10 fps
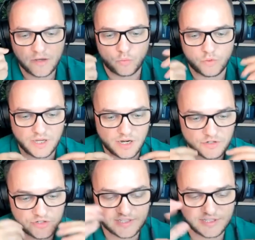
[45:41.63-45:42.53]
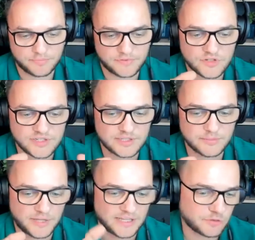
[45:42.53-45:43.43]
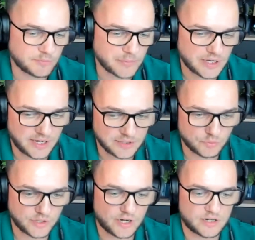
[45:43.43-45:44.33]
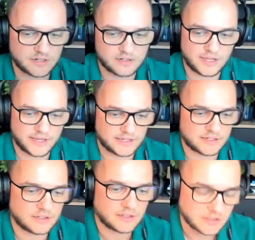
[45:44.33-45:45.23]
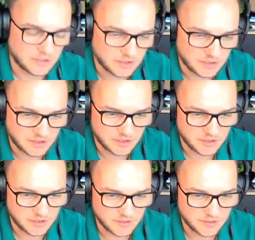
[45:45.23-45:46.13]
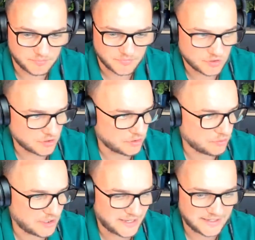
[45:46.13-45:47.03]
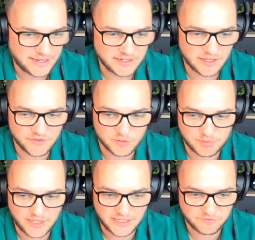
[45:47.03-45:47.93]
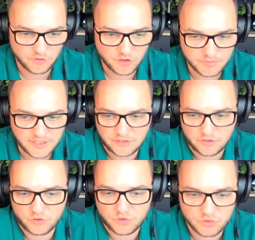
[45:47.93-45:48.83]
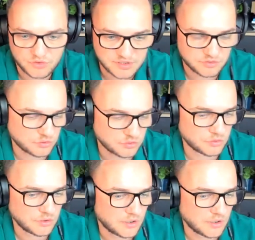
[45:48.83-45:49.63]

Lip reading: We are just the platform behind. We are like like any other platform that you use to